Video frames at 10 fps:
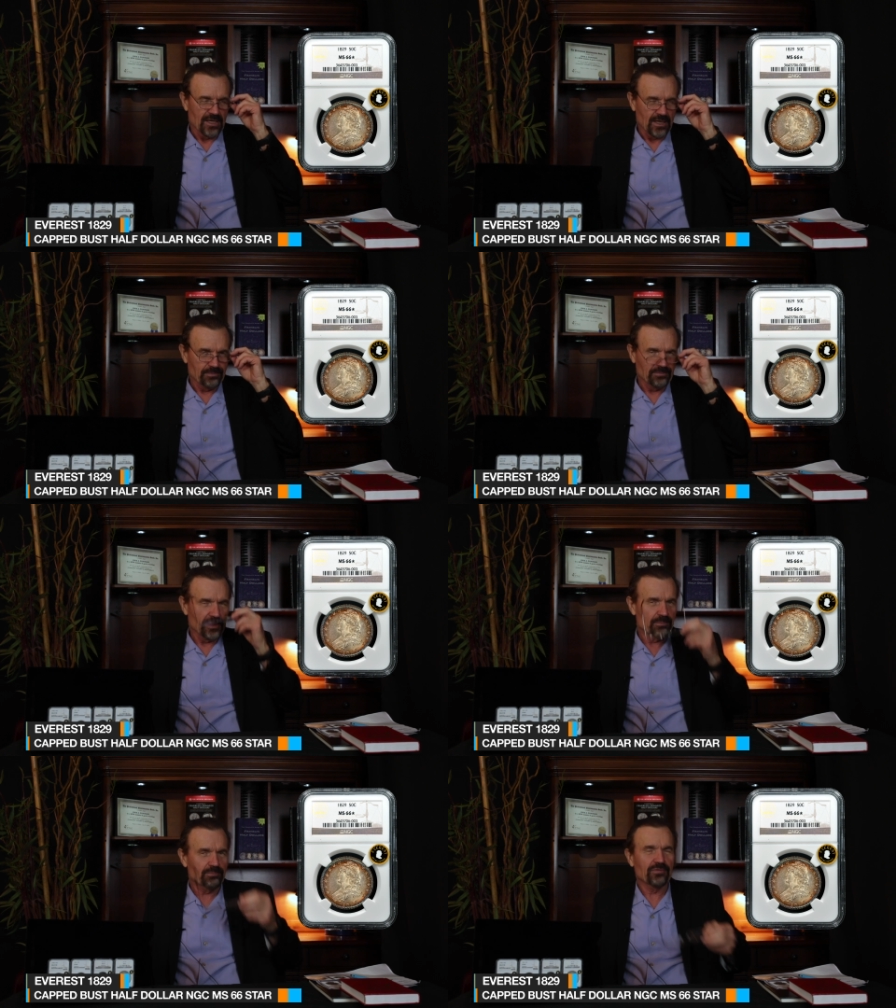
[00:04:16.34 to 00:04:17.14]
Up,
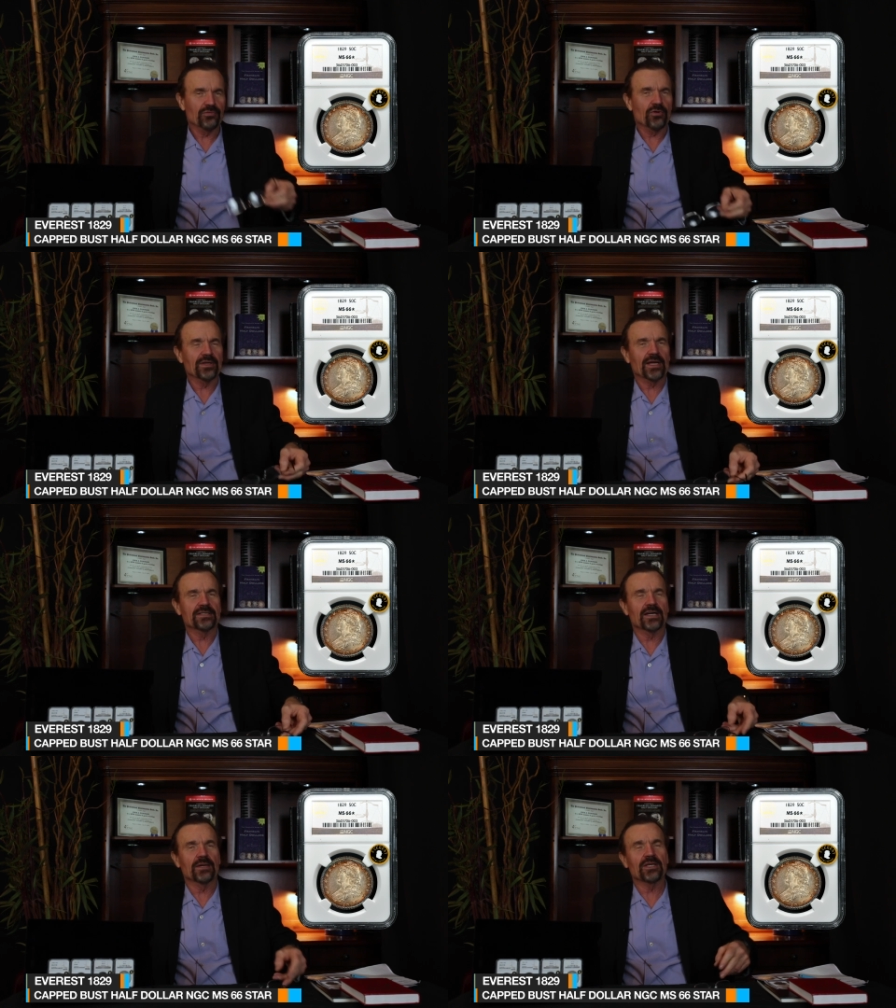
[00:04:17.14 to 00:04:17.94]
up before
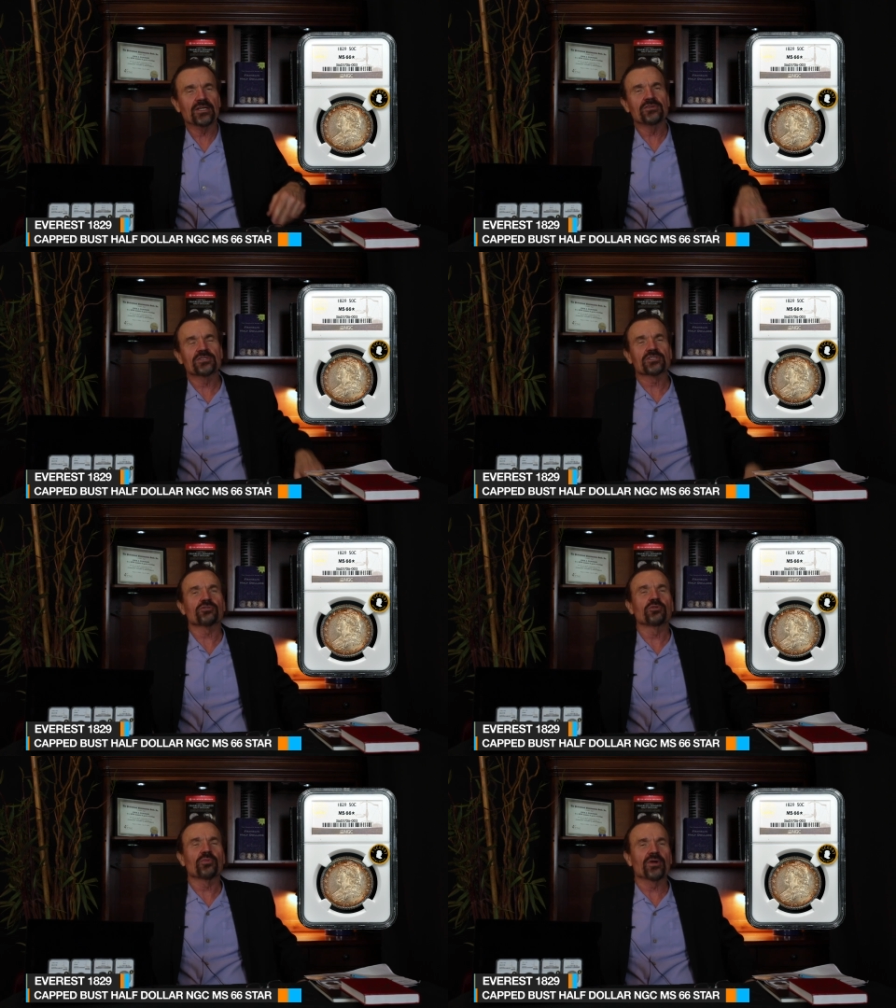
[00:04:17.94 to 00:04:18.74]
that time, they used
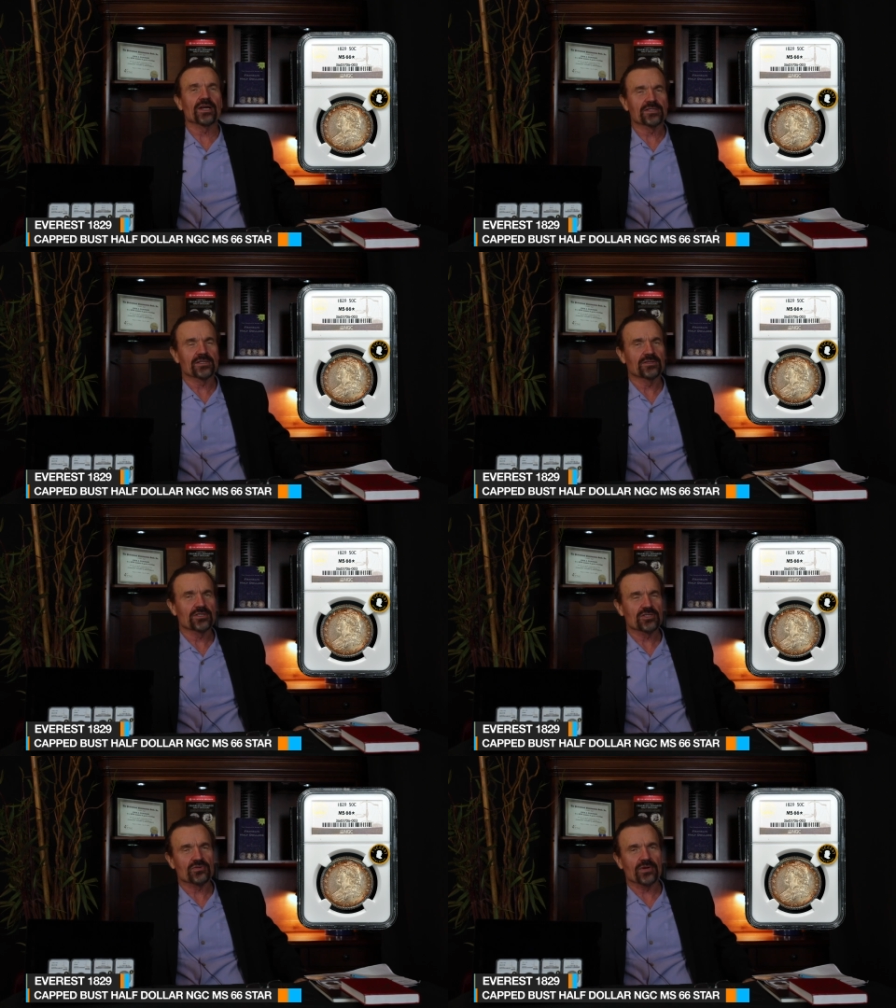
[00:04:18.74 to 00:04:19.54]
screw press
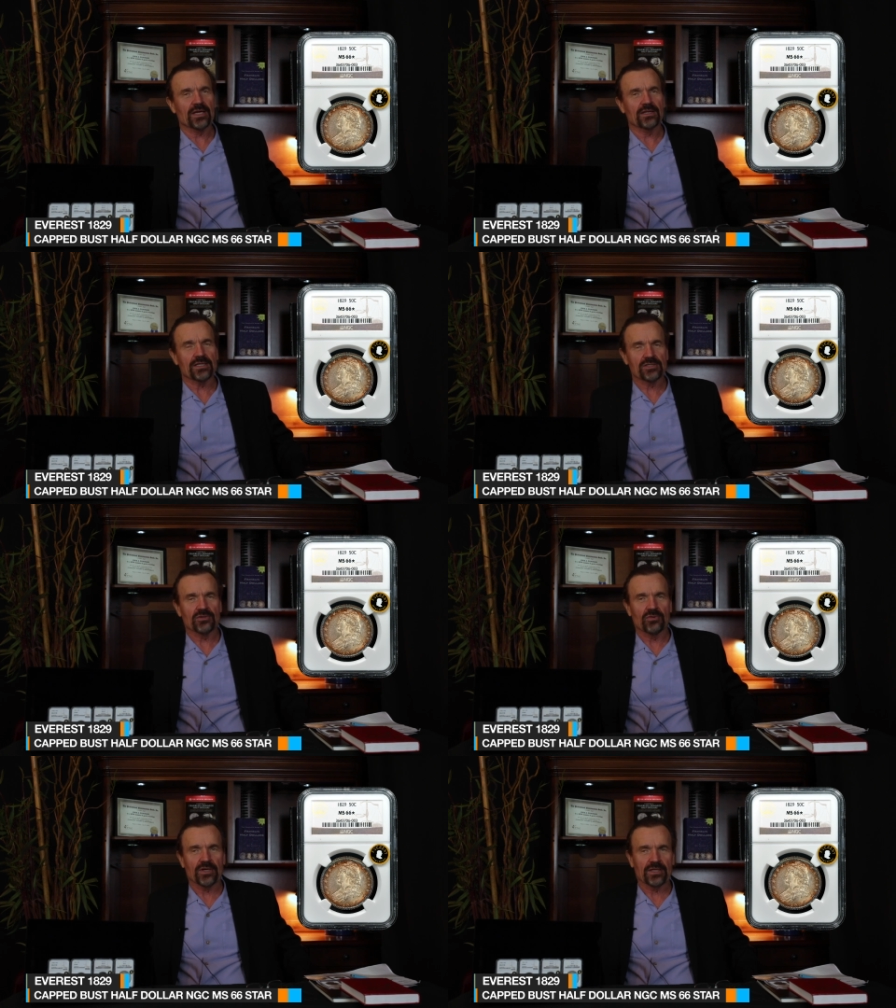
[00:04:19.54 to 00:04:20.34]
to strike these
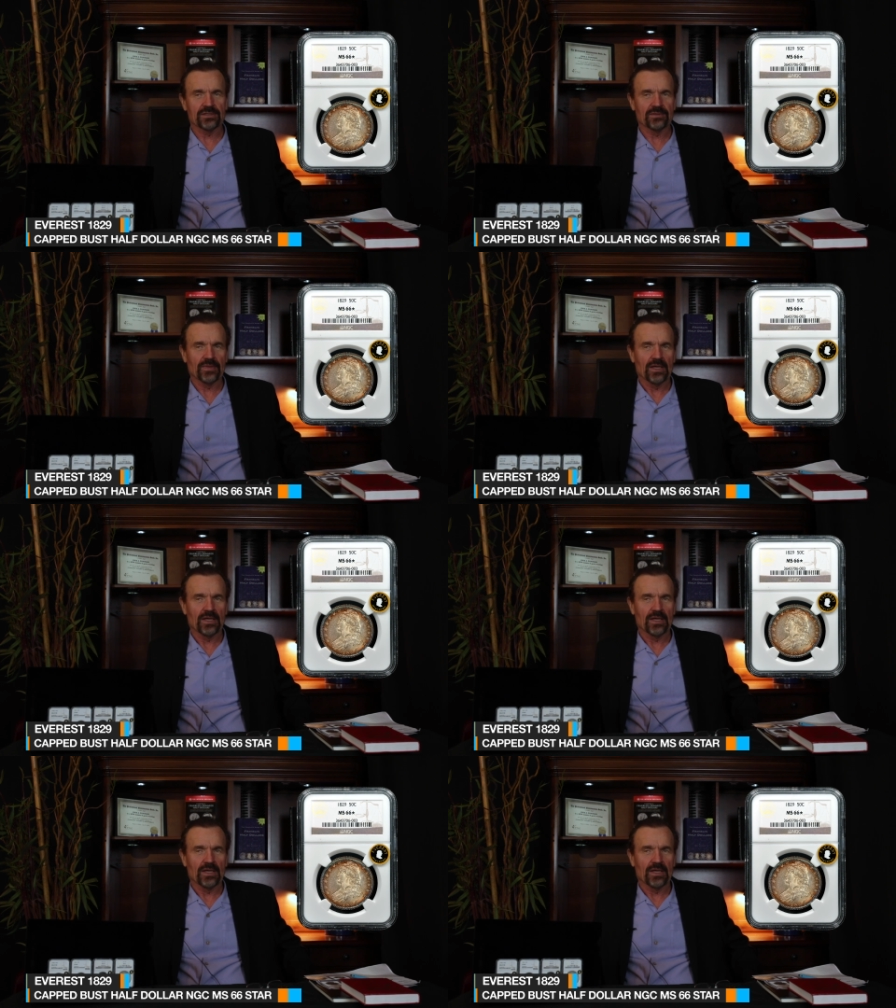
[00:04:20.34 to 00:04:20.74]
coins.